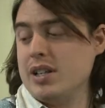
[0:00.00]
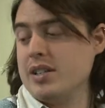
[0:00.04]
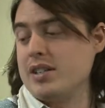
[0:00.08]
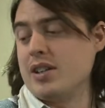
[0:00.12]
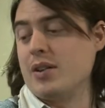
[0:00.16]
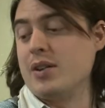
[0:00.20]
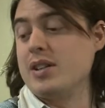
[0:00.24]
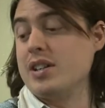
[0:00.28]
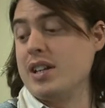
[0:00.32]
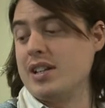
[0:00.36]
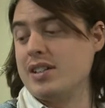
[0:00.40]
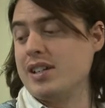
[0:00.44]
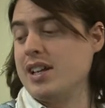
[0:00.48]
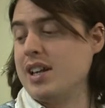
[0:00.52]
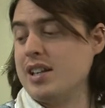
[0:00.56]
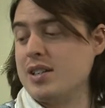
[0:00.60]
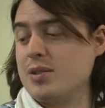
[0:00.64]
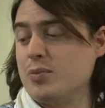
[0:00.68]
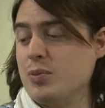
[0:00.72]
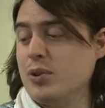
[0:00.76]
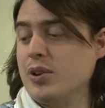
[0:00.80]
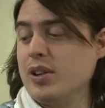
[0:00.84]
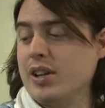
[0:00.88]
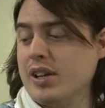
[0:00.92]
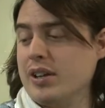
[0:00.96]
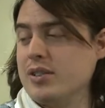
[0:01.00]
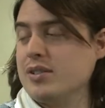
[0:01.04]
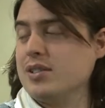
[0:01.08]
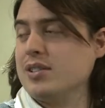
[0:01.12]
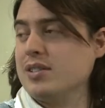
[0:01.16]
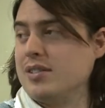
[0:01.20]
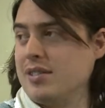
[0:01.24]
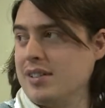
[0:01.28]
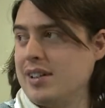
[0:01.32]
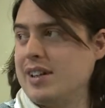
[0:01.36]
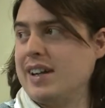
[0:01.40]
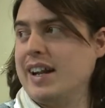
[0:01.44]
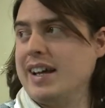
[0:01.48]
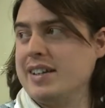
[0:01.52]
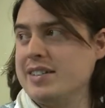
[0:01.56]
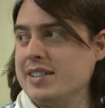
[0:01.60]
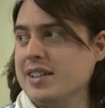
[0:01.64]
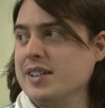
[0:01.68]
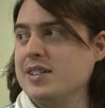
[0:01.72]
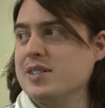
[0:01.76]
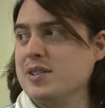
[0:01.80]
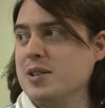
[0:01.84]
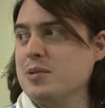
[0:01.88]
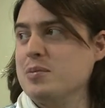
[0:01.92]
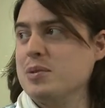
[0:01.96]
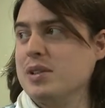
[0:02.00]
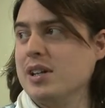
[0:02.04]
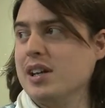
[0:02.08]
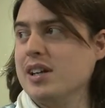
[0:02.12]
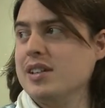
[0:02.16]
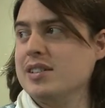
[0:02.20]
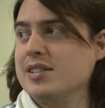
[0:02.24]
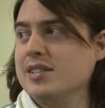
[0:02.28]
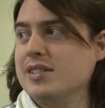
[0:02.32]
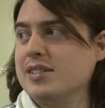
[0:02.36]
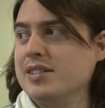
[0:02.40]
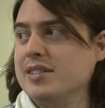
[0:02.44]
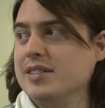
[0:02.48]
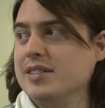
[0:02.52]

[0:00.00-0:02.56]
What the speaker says: So it's one of those classic super tests.